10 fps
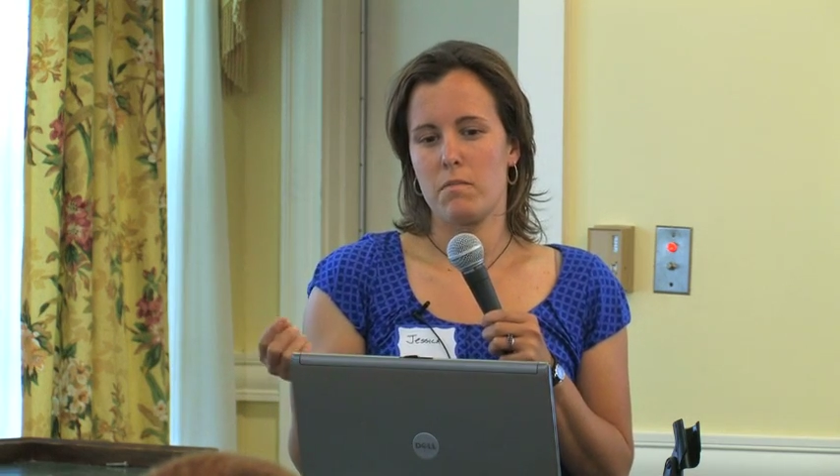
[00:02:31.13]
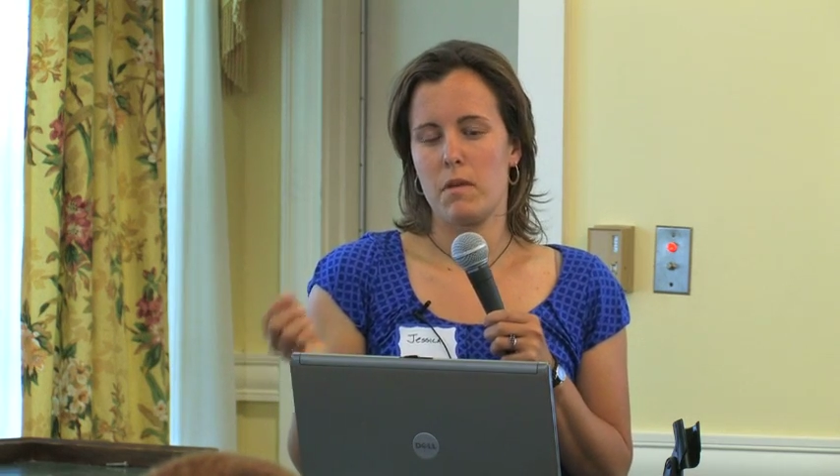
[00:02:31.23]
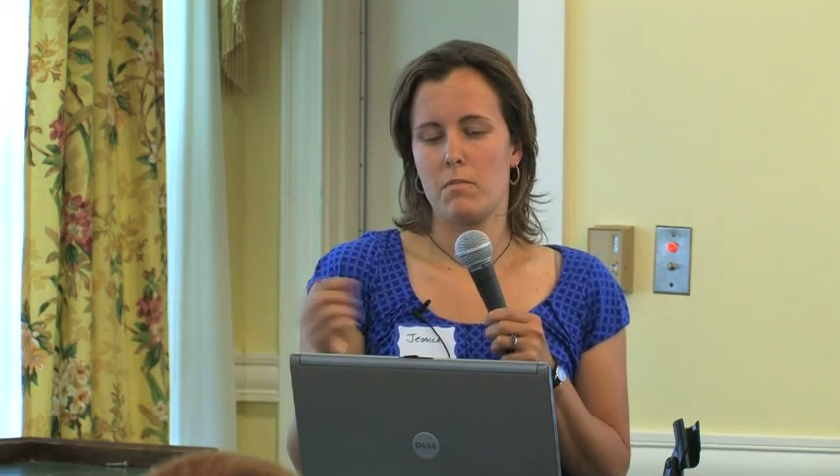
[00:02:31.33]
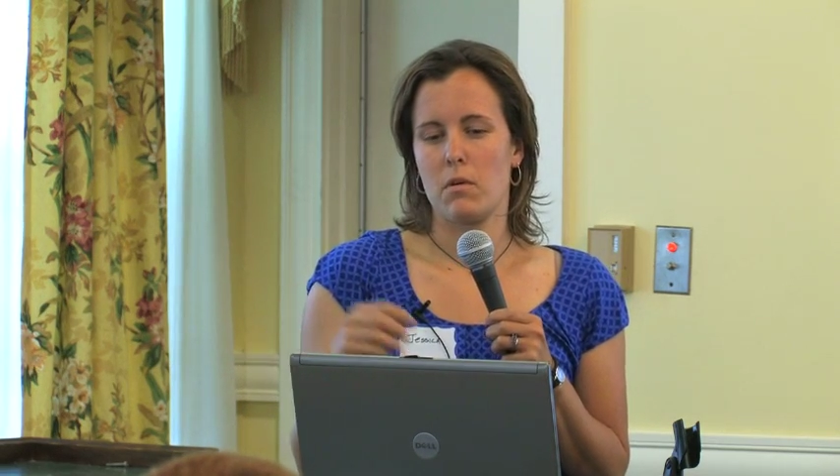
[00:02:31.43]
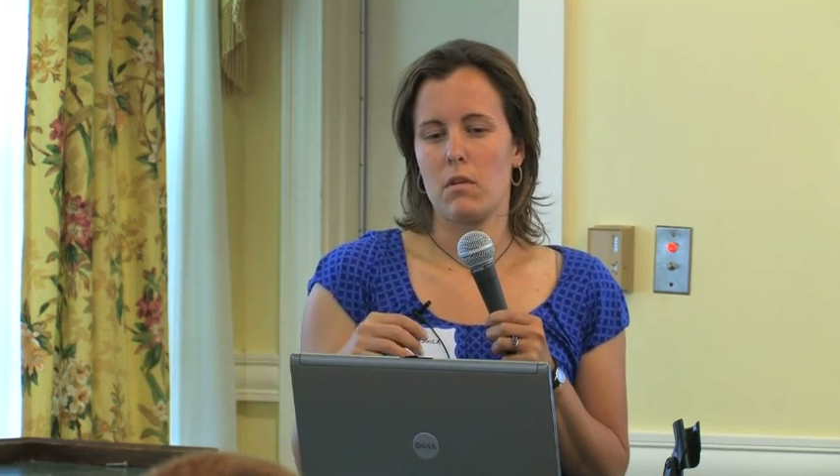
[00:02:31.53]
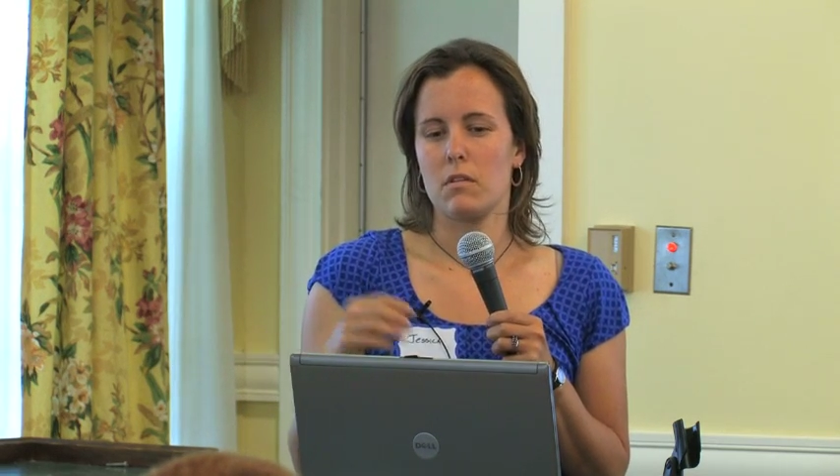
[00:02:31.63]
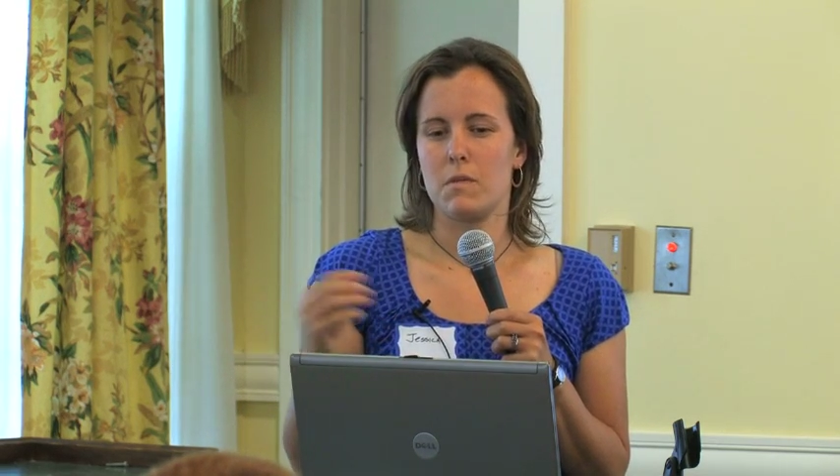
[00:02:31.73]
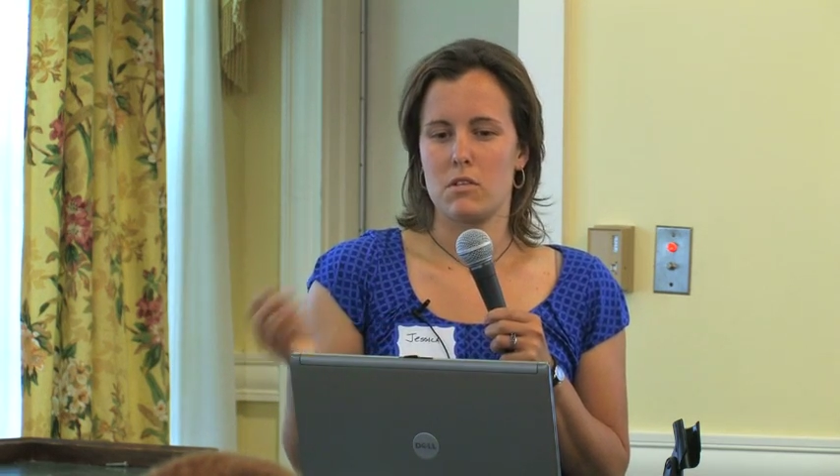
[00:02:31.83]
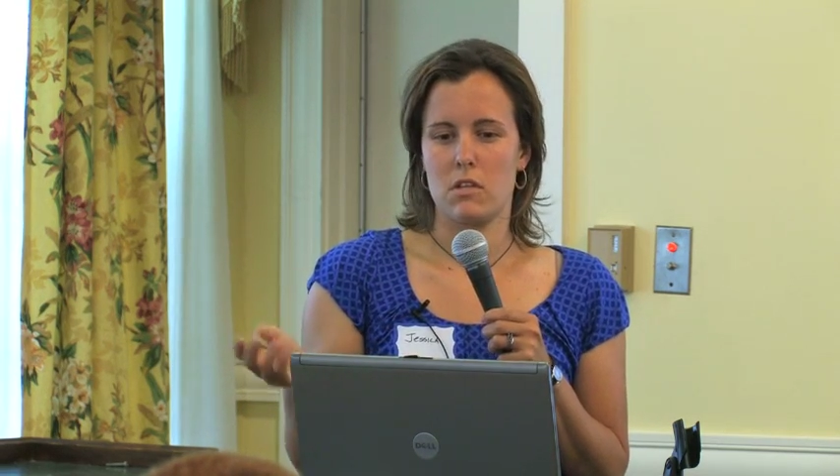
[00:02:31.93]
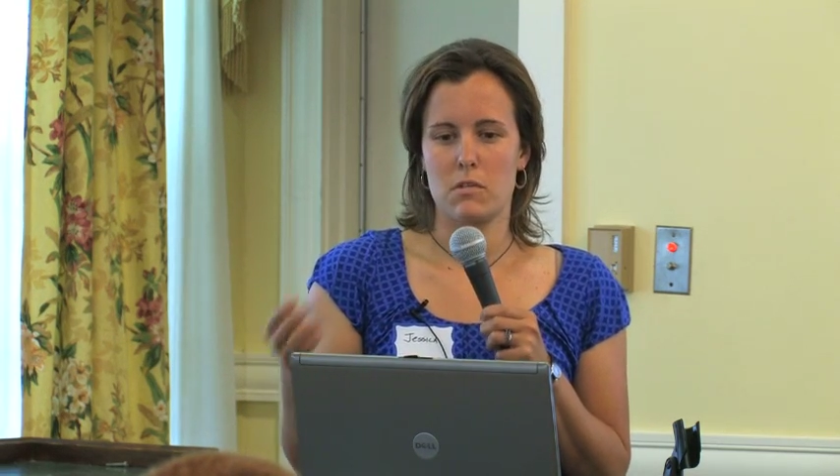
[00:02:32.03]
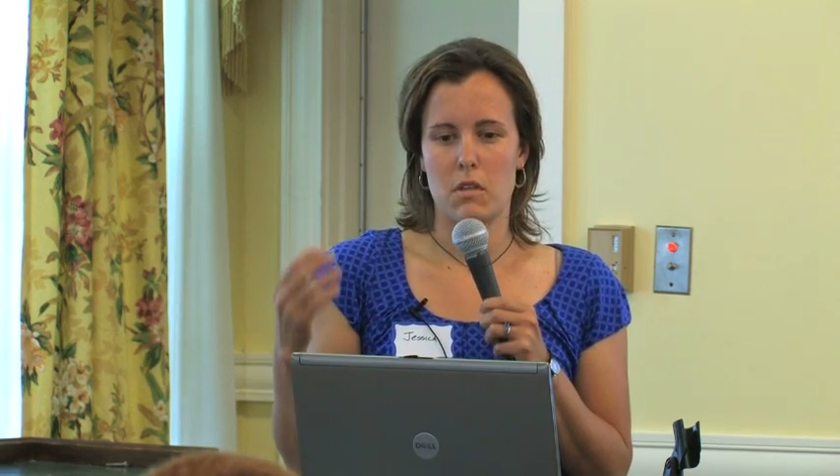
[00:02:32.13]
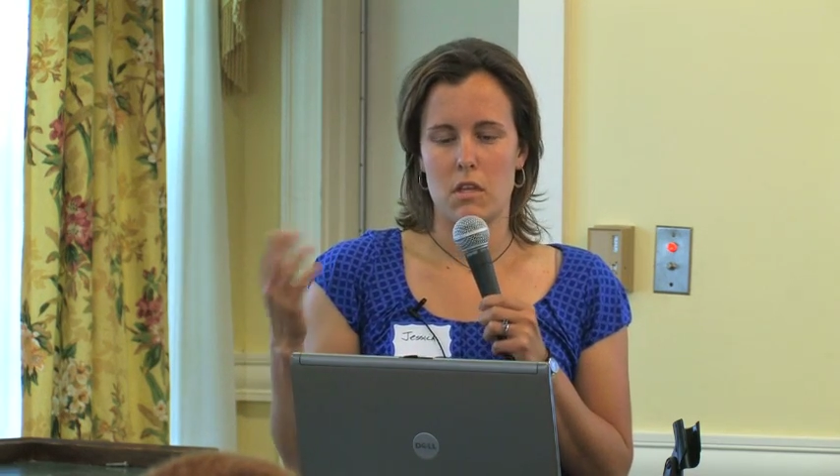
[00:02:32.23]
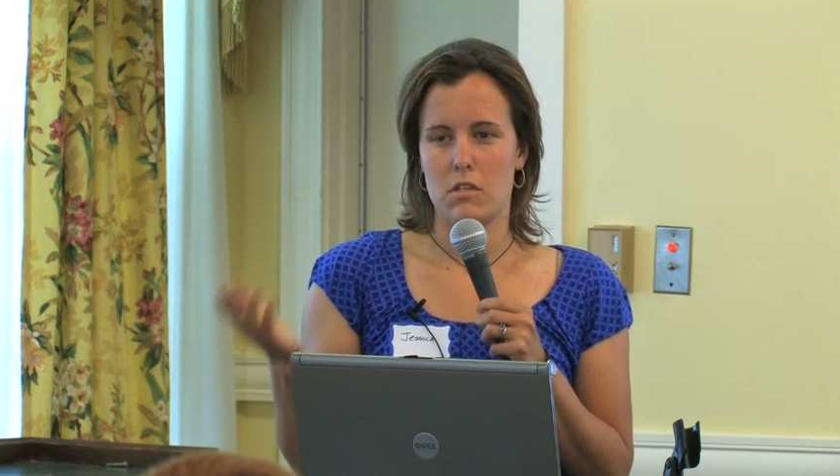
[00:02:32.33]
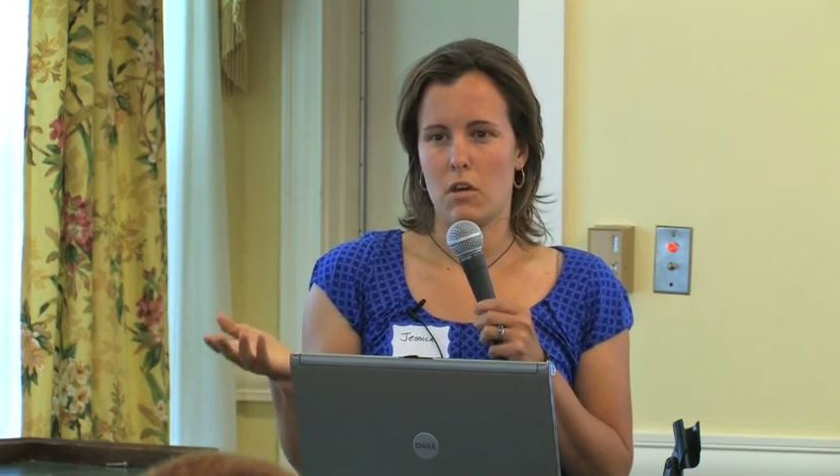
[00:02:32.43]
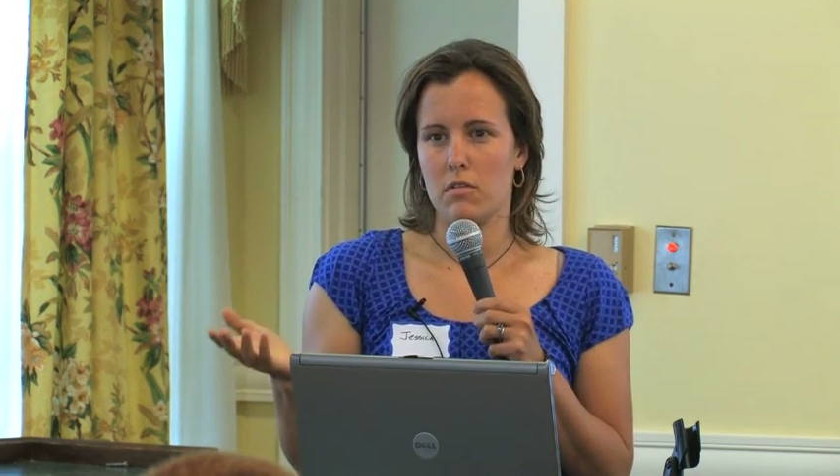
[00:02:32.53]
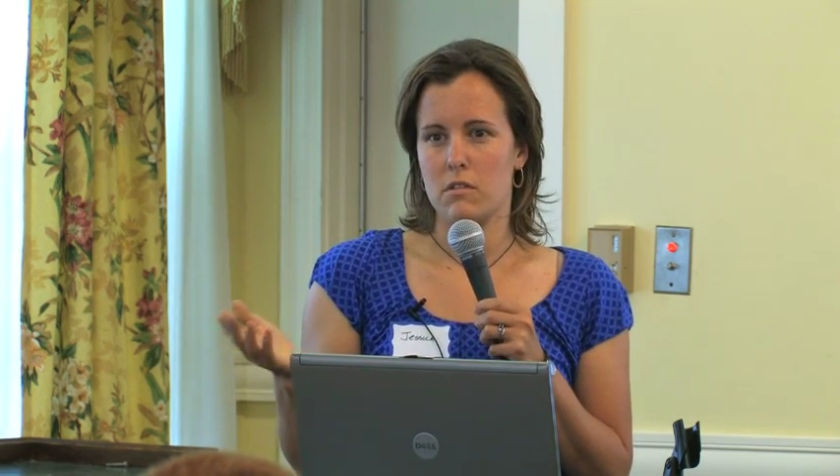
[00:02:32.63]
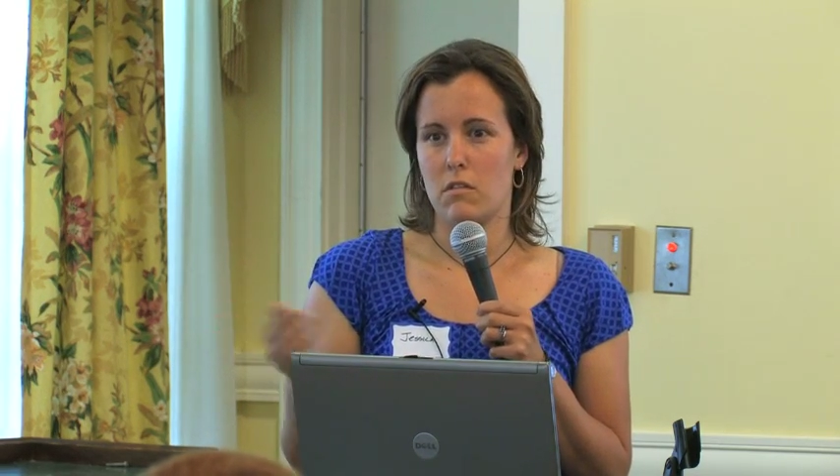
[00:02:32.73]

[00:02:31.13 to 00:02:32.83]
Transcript: people, especially some of the adults,